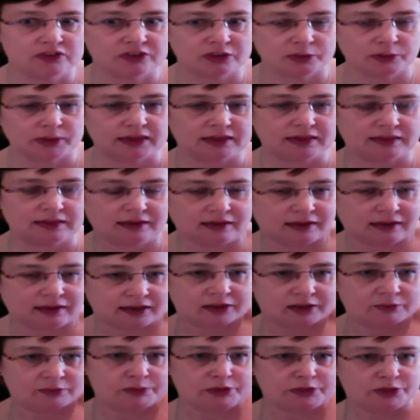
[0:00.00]
so I think I
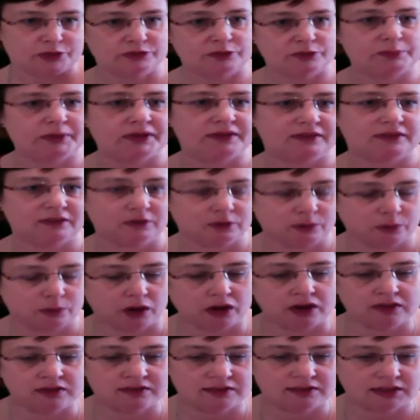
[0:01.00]
can produce a better
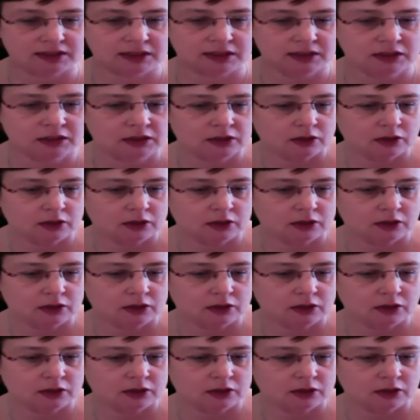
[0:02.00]
quality